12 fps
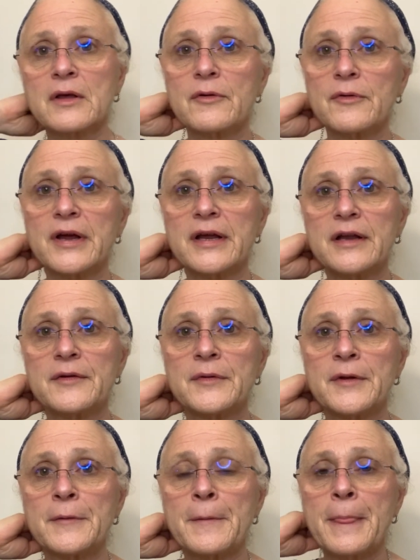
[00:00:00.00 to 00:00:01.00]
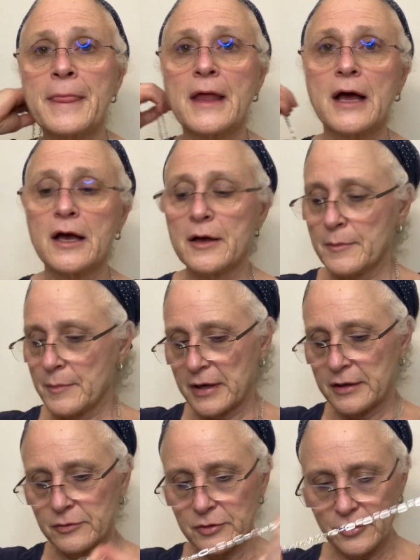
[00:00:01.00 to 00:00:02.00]
right? I don't
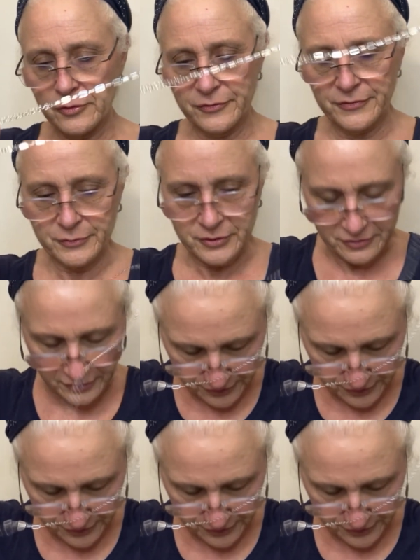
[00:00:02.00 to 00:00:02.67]
know if it would, let's